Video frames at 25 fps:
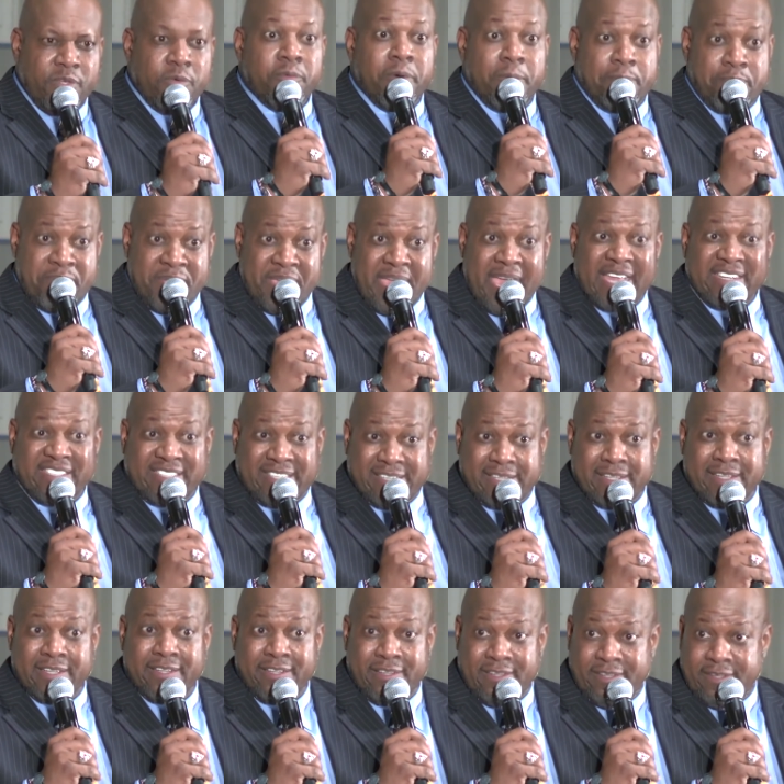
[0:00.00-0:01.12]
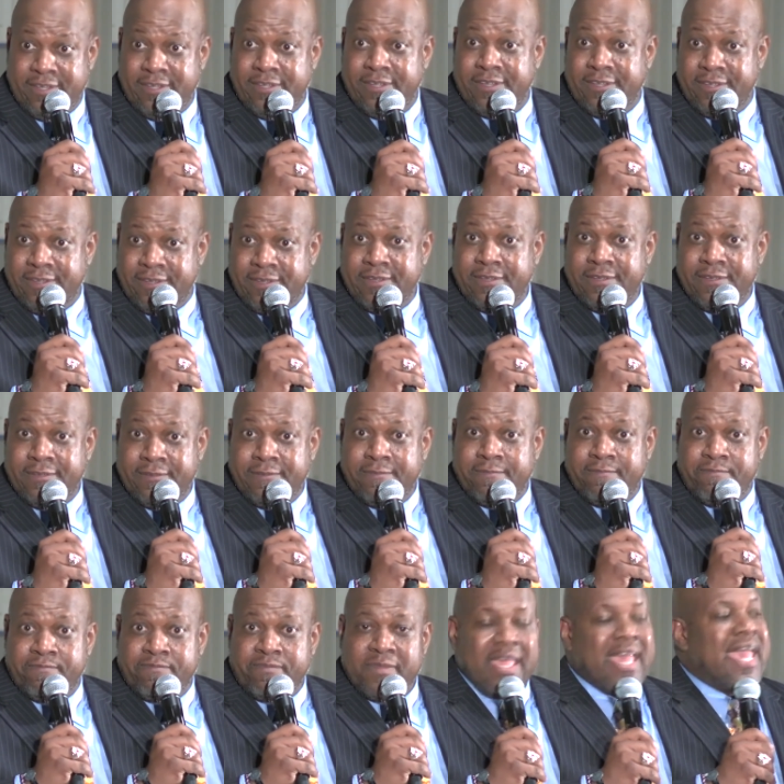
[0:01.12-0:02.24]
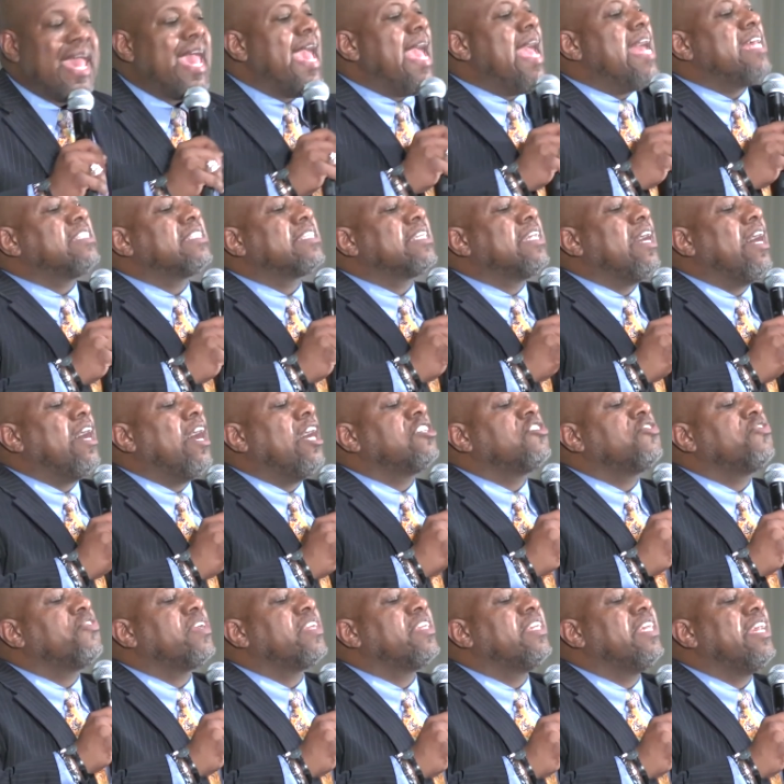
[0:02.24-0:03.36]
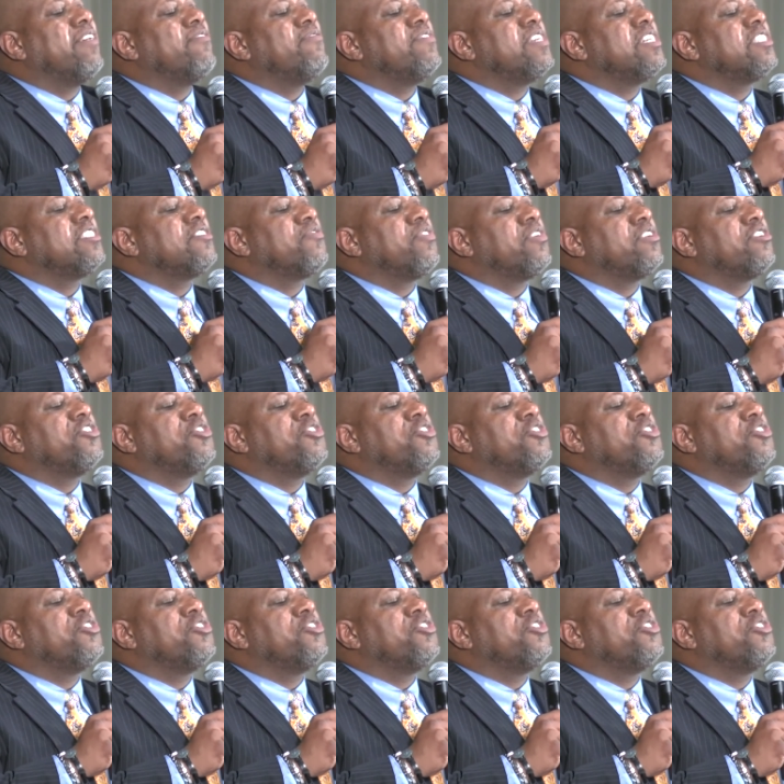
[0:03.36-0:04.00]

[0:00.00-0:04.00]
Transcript: Repent. Ask God's forgiveness for